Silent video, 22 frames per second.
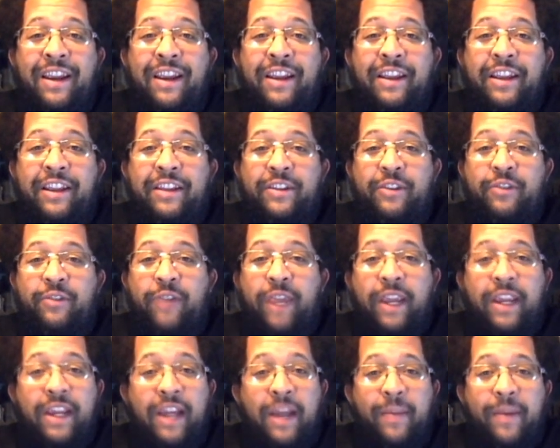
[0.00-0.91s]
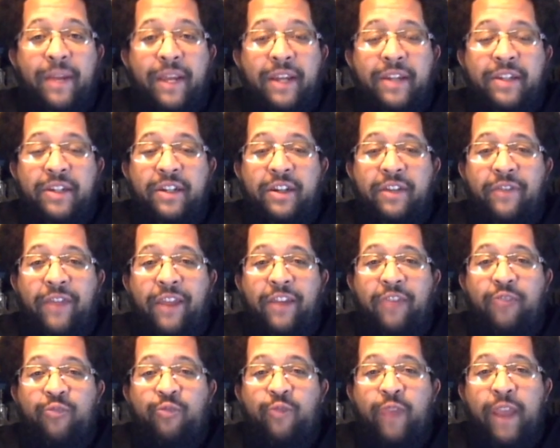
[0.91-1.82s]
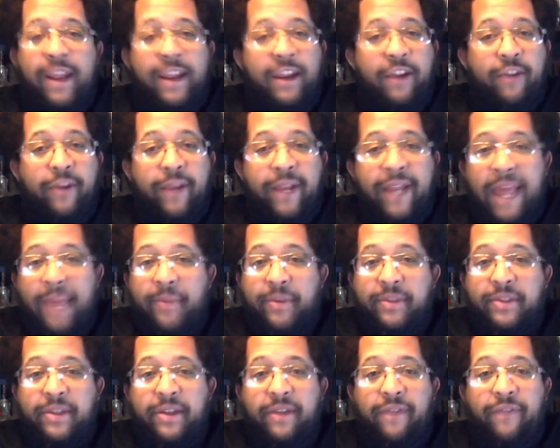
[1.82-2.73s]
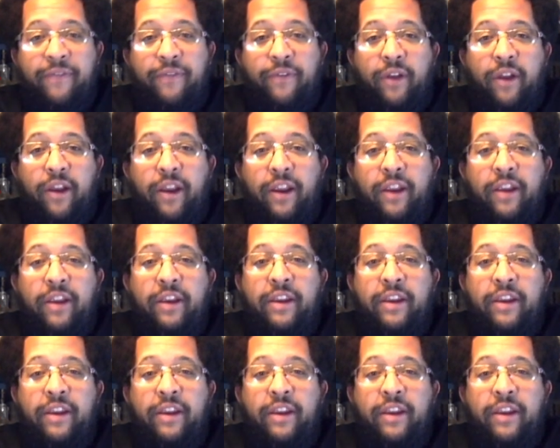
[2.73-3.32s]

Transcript: It's a great combination of like red and green apples up front.